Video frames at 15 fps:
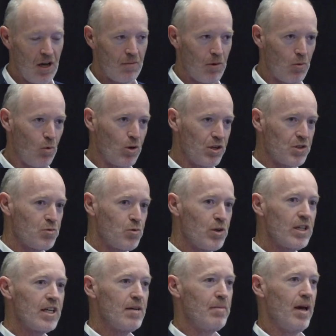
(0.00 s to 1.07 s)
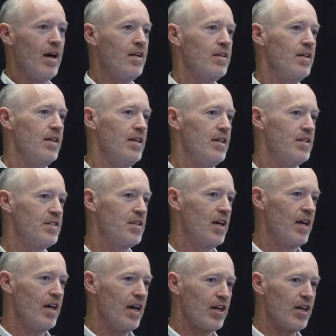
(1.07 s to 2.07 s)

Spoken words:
but what it's really about is